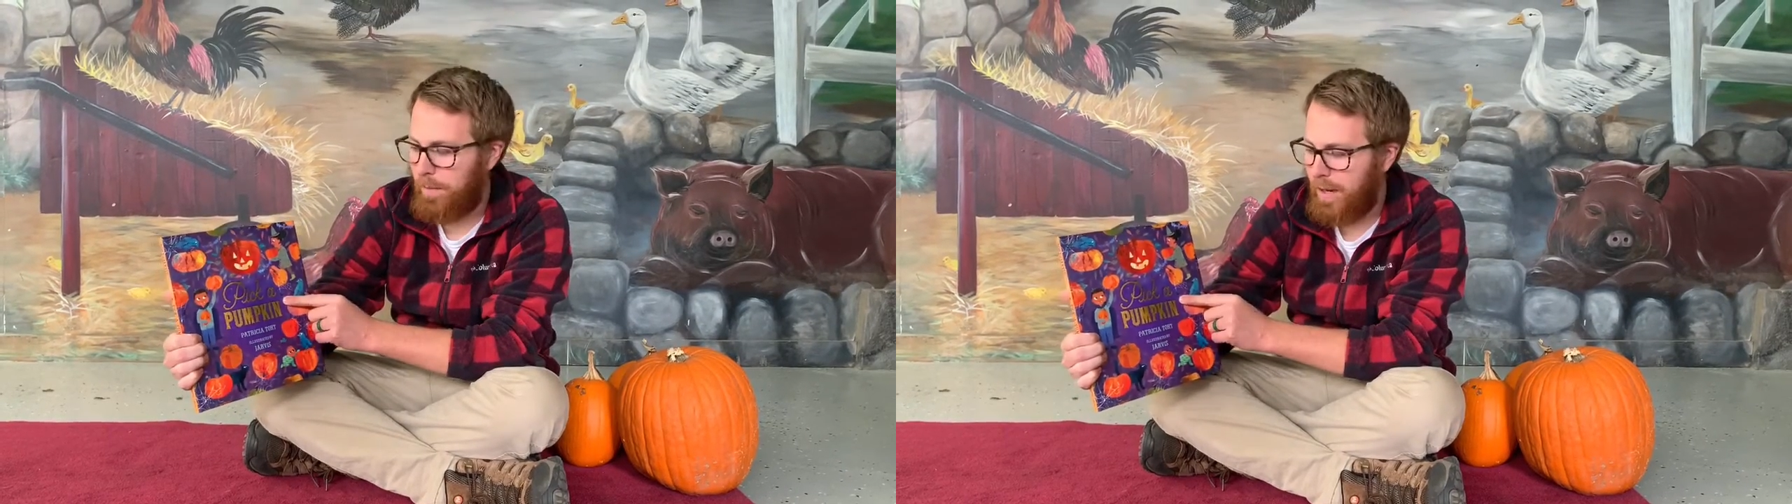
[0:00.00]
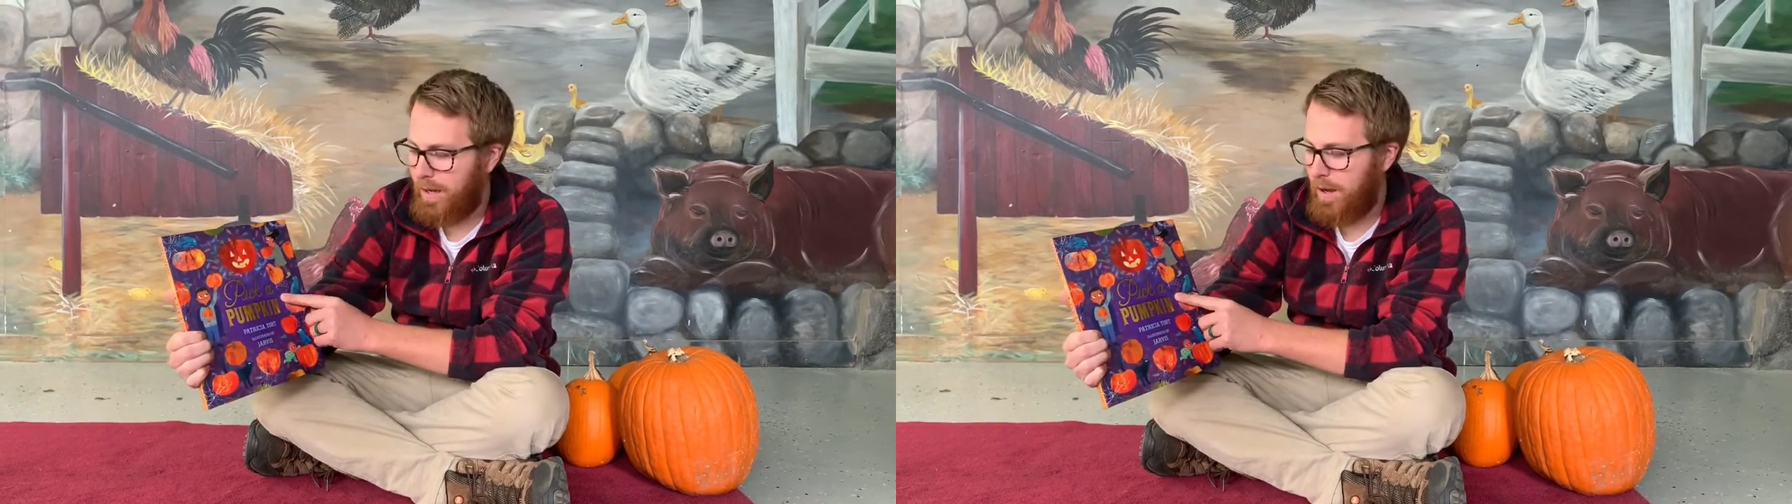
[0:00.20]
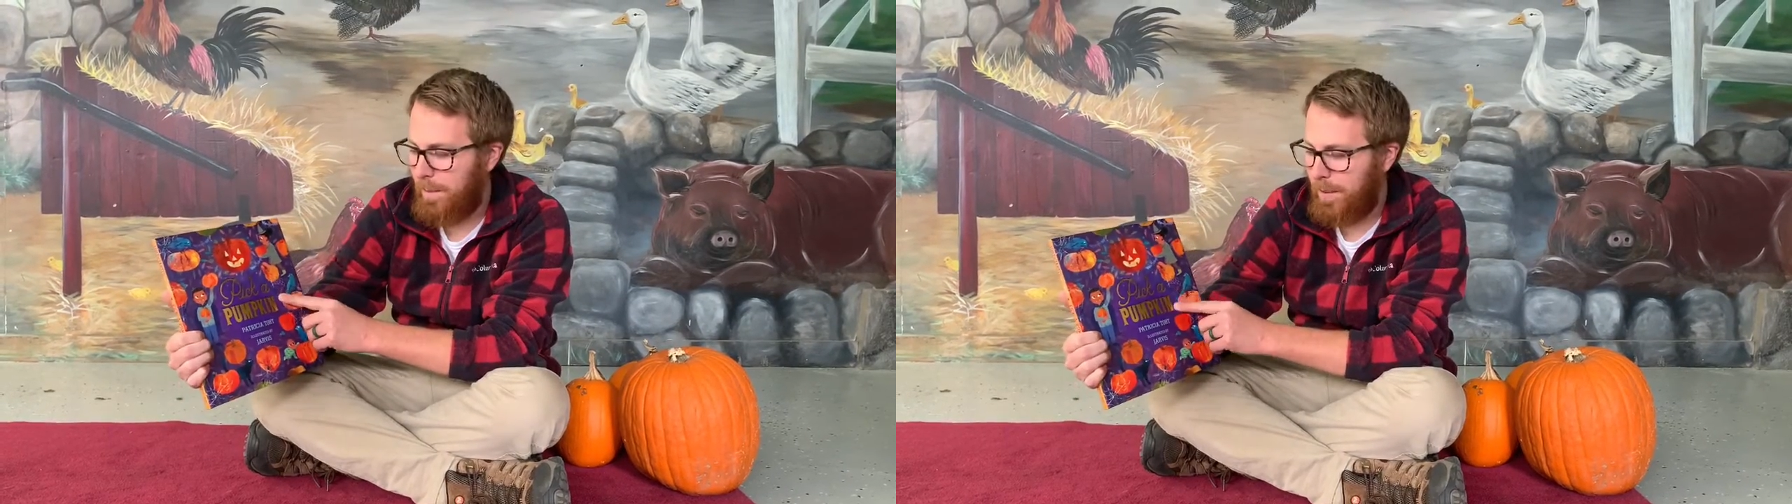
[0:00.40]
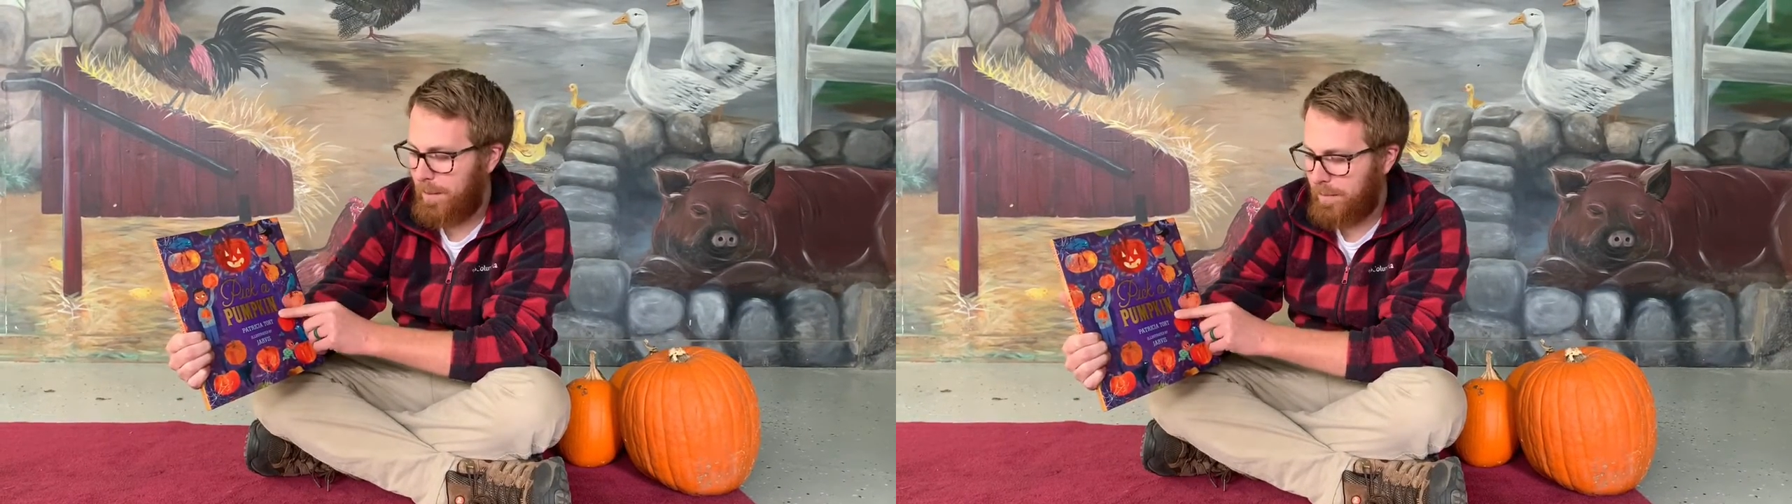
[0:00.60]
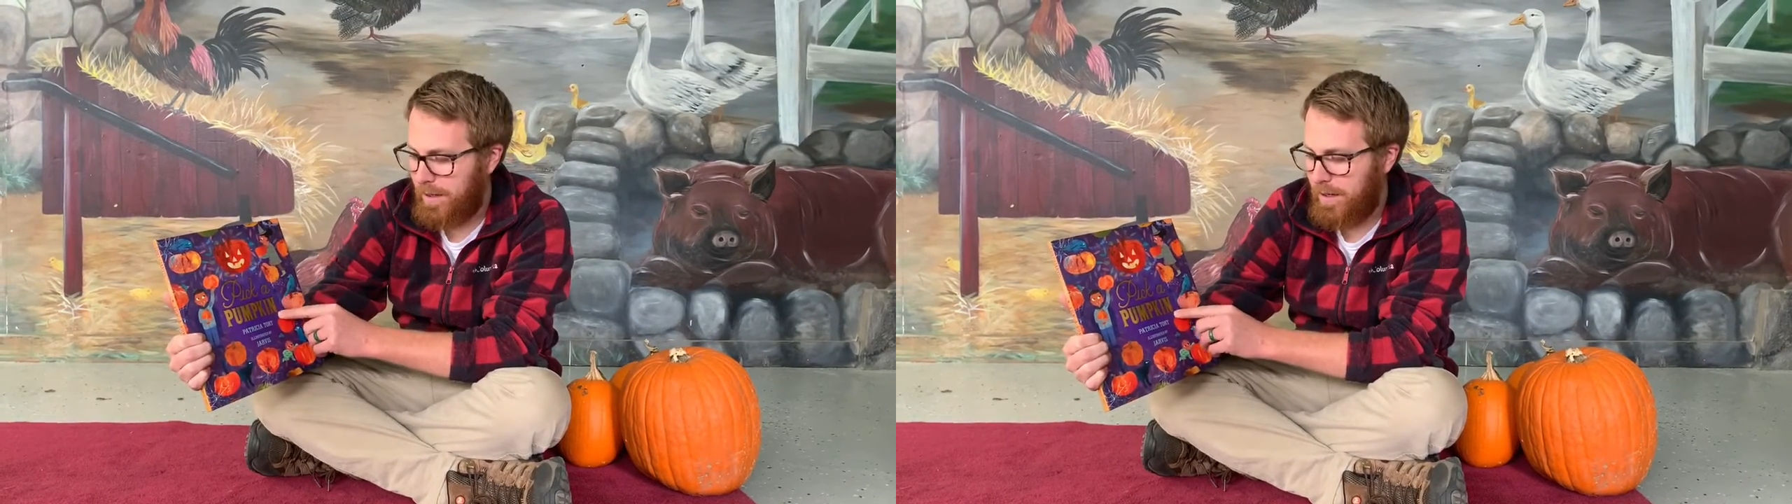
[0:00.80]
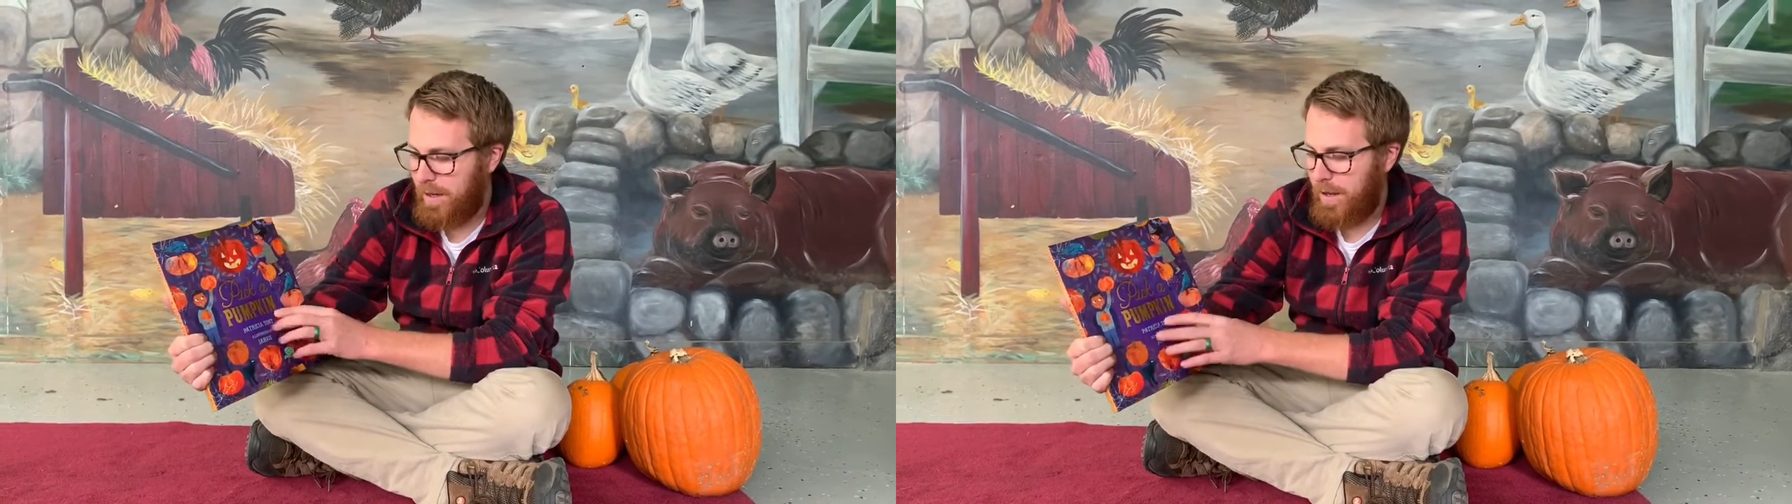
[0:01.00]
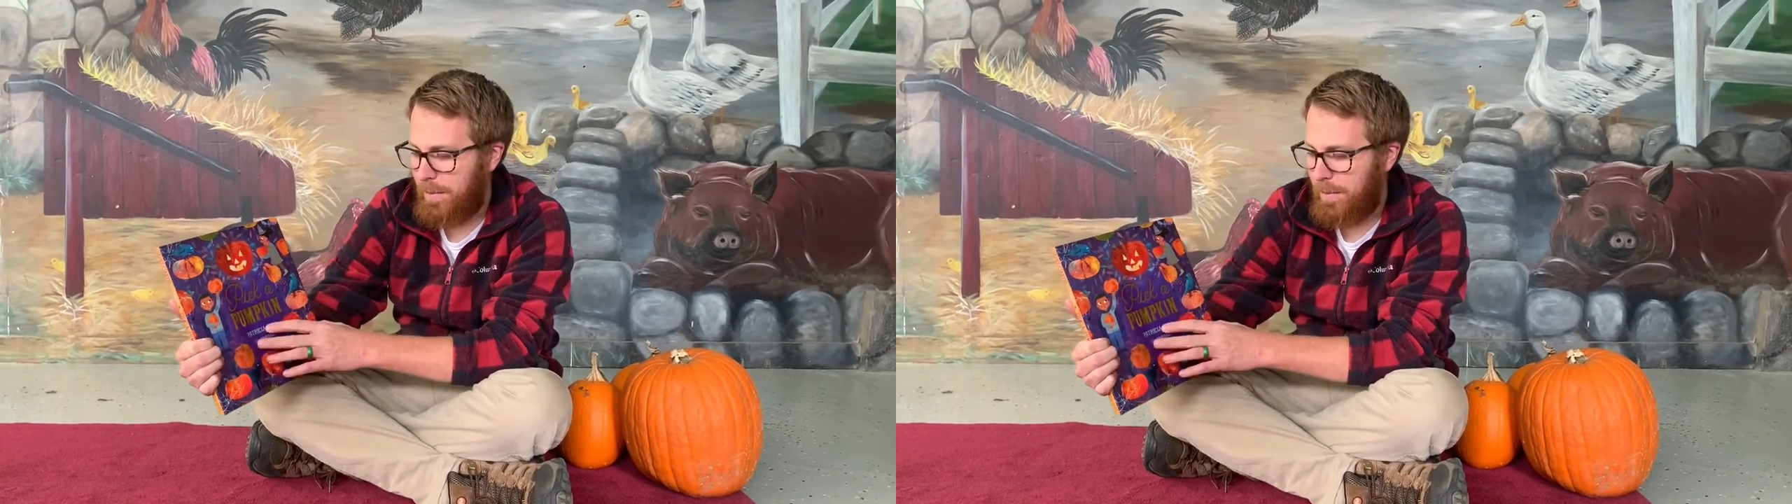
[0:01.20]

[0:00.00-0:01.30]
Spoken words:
Pick a Pumpkin